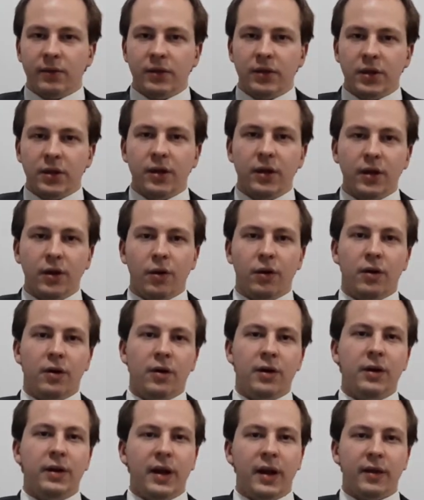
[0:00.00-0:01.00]
turn
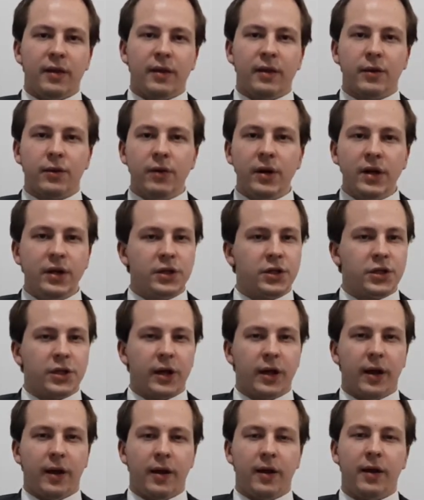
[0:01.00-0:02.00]
on that screen
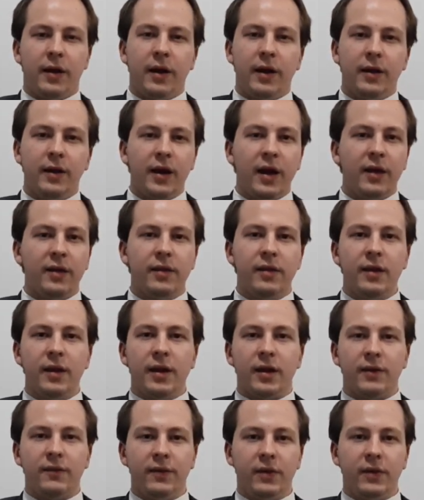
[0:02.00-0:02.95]
share and that's it.